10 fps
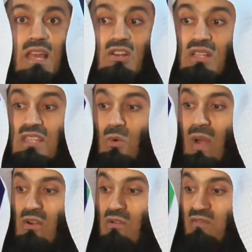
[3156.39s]
Not the
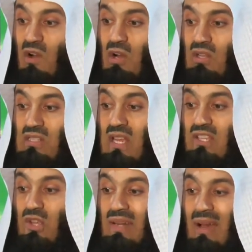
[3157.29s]
one who falls,
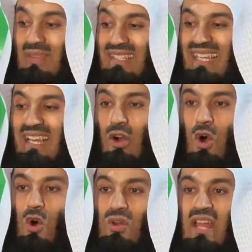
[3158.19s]
so now they dig a
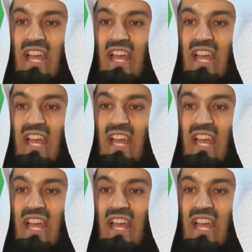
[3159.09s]
hole